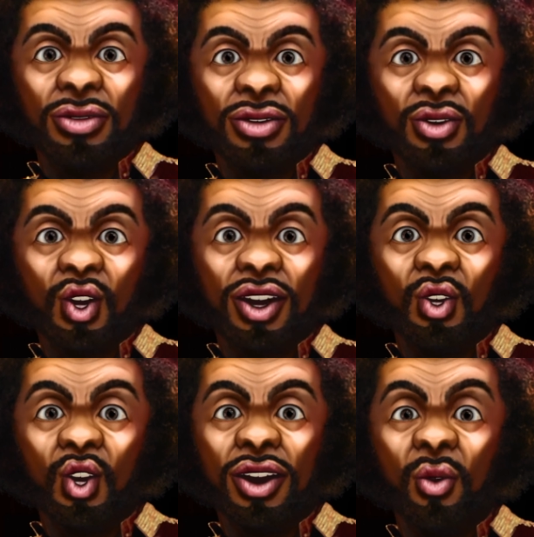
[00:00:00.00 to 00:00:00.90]

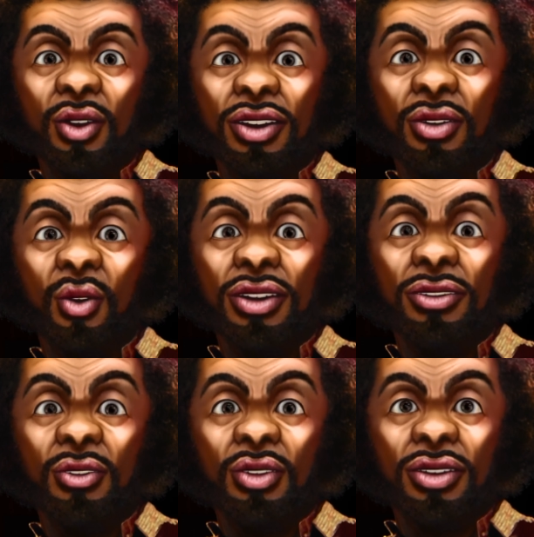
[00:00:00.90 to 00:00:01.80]
Sex story
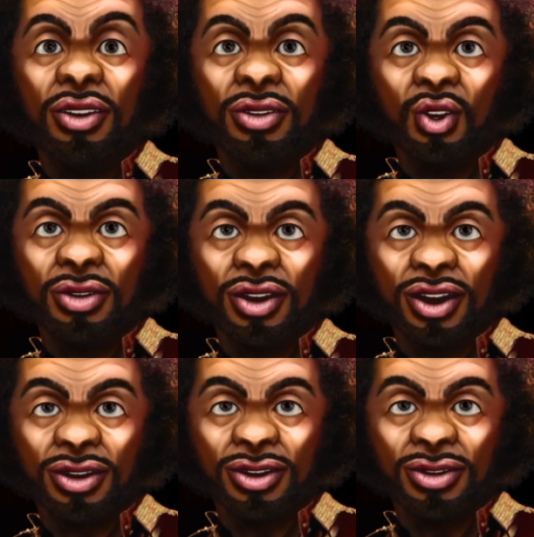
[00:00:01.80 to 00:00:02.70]
authors need to
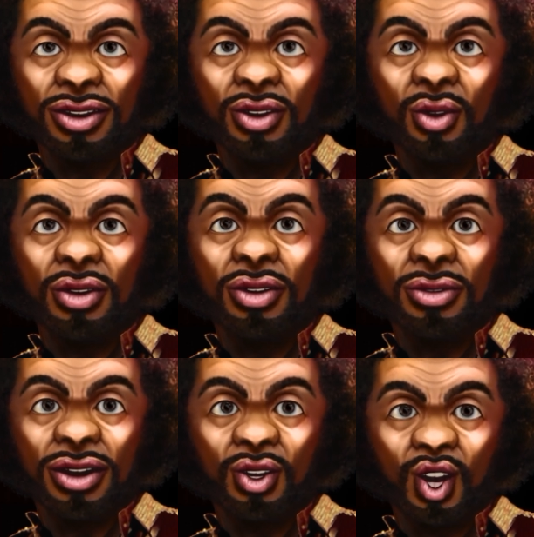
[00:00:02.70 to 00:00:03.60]
maintain character
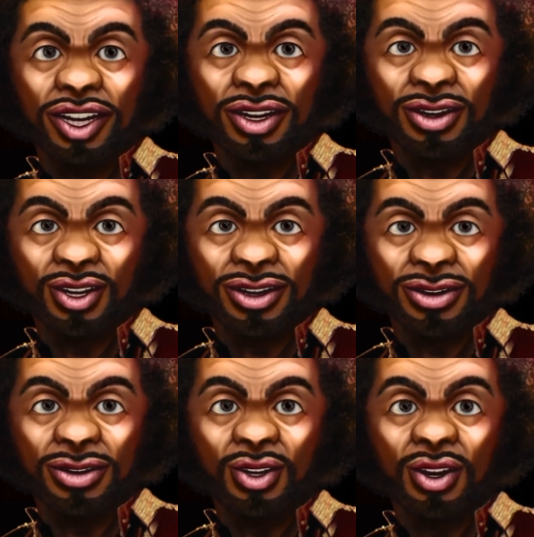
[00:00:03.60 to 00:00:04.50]
consistency
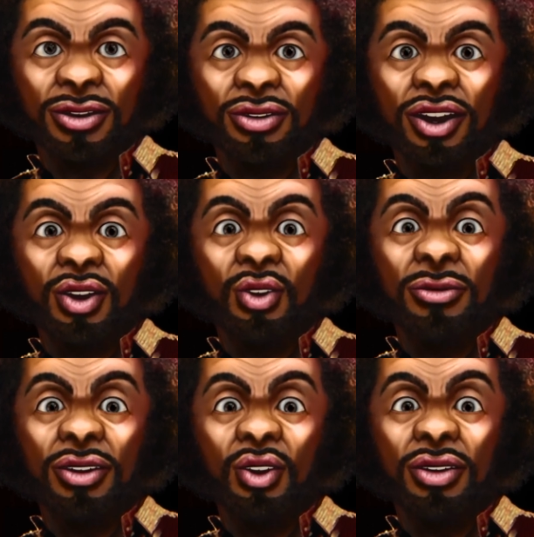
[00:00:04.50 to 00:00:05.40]
so the reader can
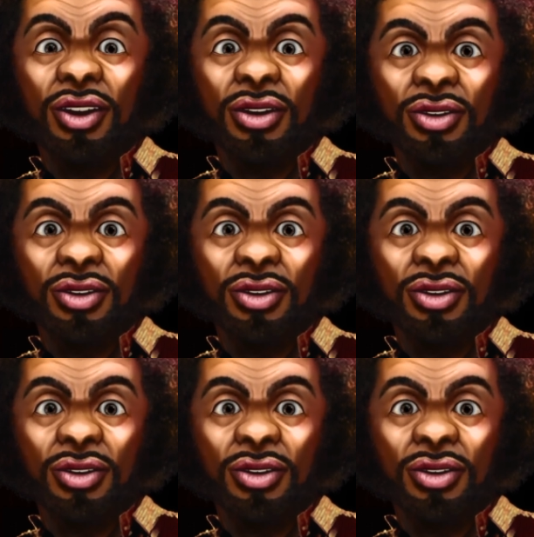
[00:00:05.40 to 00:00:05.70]
understand and